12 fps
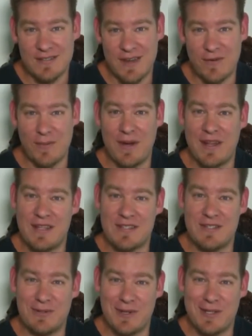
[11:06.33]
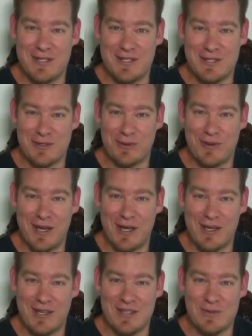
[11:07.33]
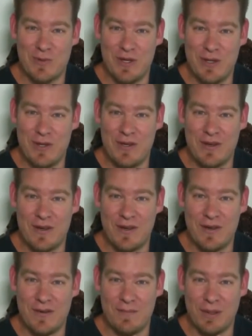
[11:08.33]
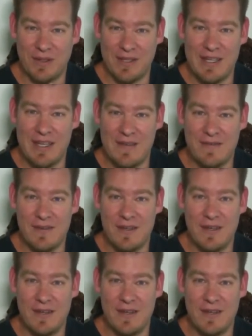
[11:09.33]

Everybody that's doing this is creating it because we believe